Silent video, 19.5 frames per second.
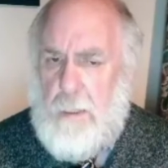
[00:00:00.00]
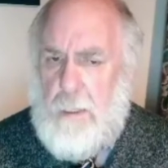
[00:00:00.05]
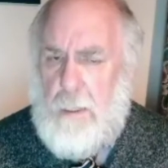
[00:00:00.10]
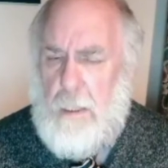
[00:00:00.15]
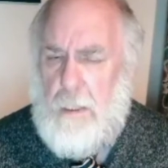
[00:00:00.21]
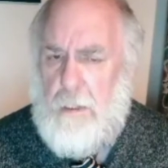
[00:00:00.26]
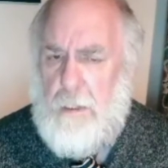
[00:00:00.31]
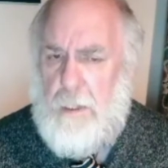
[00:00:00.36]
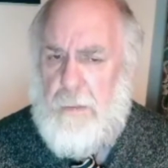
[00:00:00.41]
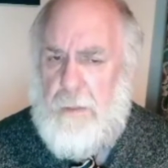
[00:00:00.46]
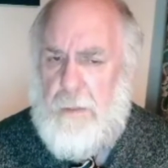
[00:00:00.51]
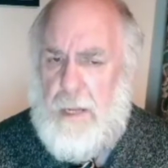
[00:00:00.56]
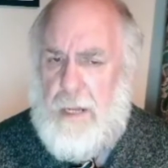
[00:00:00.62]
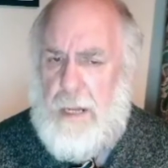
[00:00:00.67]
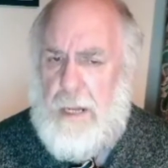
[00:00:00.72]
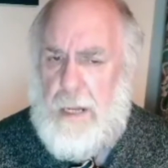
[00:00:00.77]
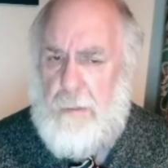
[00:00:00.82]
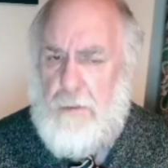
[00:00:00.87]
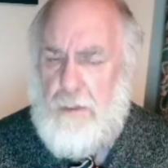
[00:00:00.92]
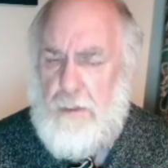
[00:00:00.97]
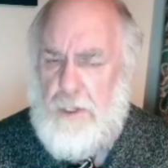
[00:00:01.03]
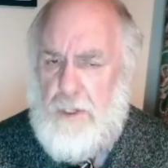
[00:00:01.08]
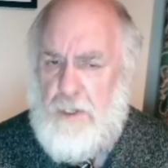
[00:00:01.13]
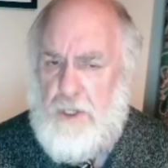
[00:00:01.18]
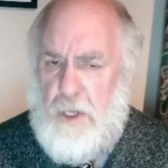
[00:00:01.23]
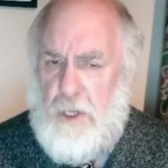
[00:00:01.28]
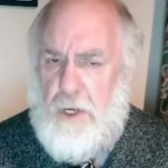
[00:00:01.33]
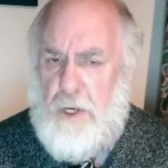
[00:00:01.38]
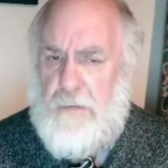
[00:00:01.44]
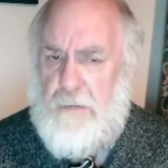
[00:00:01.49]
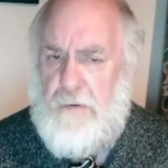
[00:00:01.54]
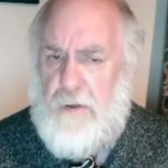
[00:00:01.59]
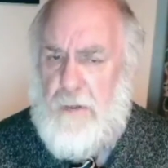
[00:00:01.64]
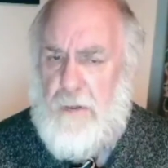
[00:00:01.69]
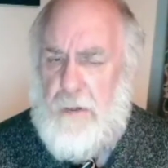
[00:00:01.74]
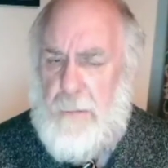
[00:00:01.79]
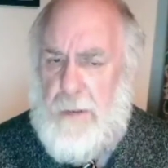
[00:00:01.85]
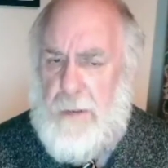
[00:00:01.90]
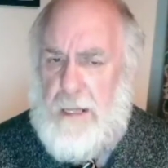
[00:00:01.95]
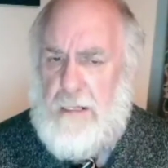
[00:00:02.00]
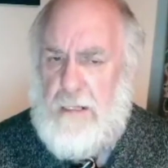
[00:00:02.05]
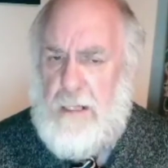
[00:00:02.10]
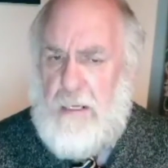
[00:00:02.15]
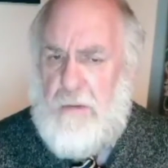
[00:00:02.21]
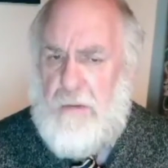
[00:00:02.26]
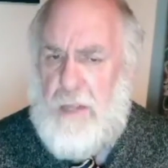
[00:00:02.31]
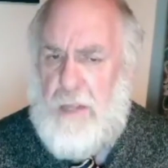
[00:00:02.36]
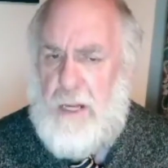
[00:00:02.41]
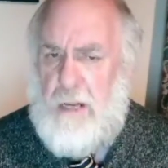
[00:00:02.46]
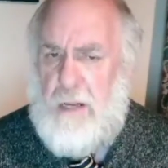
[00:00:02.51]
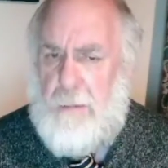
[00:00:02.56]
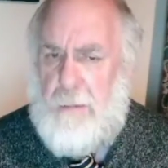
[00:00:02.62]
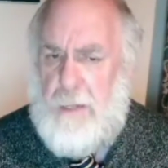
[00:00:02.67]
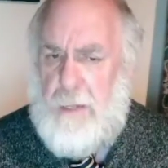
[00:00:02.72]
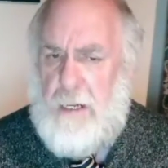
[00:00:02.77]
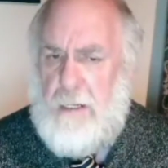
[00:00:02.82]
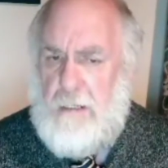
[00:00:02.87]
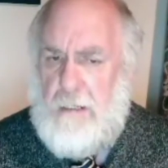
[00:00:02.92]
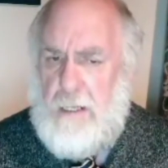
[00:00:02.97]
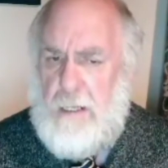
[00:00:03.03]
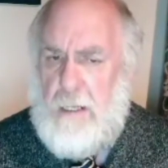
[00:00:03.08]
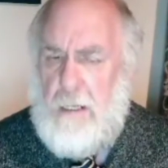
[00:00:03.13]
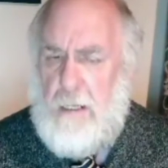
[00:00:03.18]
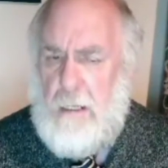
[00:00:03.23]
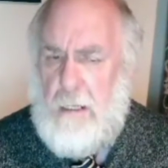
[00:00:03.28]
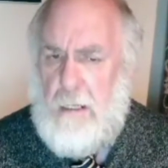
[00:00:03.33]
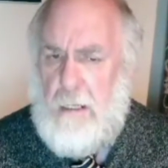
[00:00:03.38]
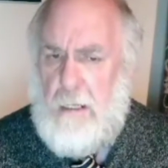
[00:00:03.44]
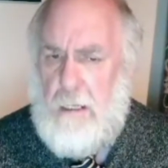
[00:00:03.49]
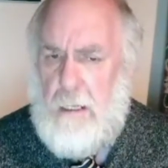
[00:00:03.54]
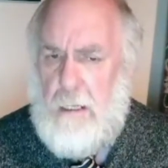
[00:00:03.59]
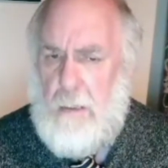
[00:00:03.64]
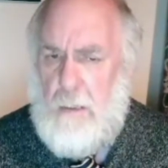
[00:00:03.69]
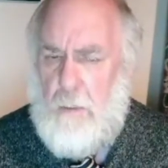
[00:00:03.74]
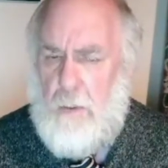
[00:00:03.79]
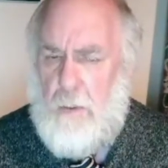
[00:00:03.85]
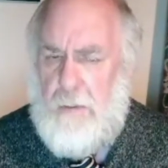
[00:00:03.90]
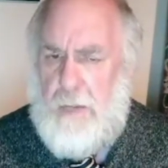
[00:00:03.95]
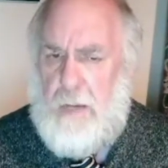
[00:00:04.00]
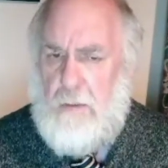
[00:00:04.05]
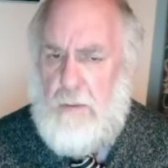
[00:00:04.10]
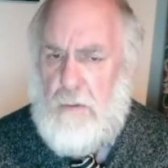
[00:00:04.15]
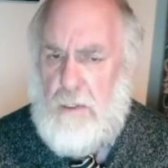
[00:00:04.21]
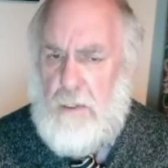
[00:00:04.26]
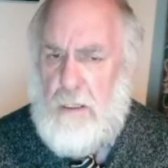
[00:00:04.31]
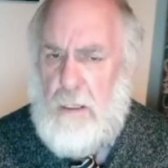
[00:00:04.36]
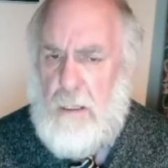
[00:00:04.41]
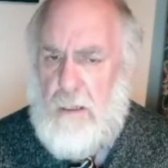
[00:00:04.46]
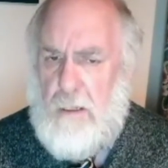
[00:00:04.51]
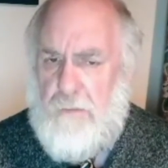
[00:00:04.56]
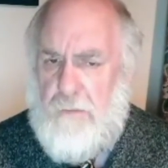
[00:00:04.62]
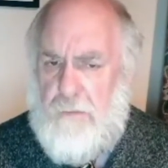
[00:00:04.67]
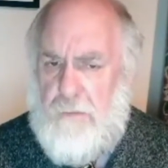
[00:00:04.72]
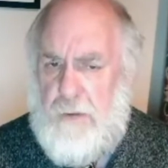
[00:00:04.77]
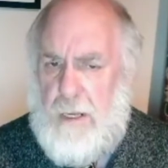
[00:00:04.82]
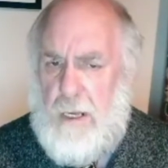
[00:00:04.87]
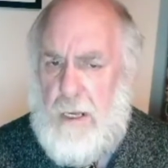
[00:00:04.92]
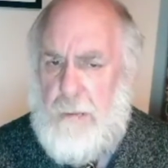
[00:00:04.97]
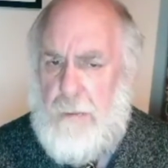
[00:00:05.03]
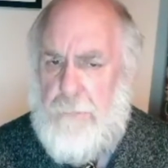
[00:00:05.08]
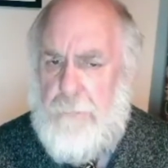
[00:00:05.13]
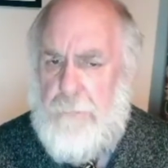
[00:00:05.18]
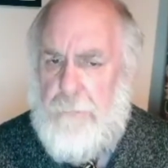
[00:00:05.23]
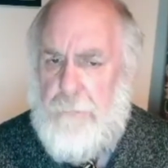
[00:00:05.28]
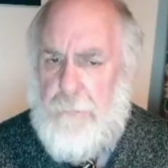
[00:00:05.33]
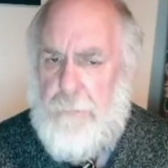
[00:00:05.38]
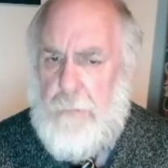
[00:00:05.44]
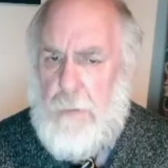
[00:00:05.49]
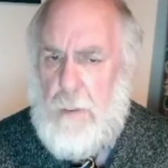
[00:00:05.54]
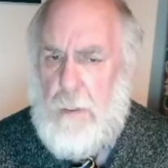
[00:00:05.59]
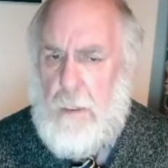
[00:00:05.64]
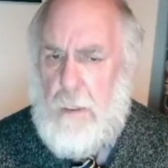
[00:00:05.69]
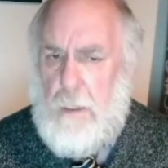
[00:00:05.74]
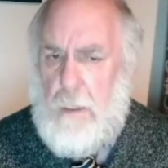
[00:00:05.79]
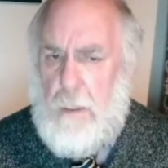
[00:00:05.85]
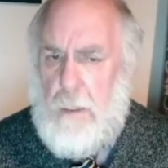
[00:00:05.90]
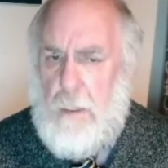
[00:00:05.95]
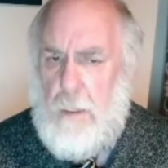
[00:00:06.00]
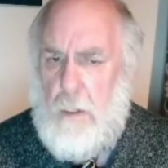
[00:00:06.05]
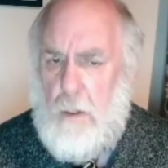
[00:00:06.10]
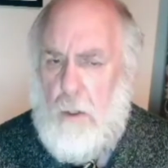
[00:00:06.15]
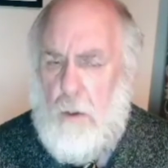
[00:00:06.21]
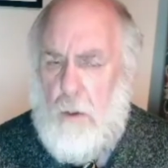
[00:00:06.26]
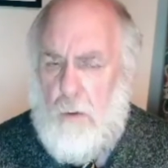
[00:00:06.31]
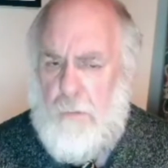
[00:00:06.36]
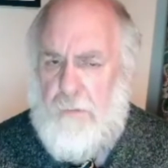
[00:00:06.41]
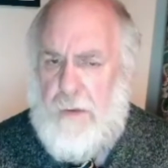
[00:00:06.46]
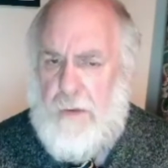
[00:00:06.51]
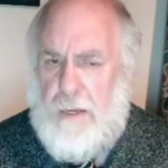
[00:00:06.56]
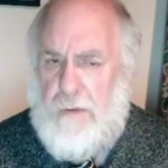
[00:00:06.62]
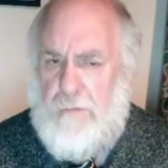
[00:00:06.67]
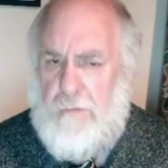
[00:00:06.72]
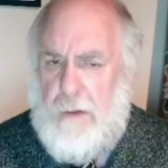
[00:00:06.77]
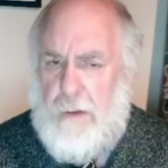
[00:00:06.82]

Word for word: that they're able to serve to the best of their ability without fear or favour.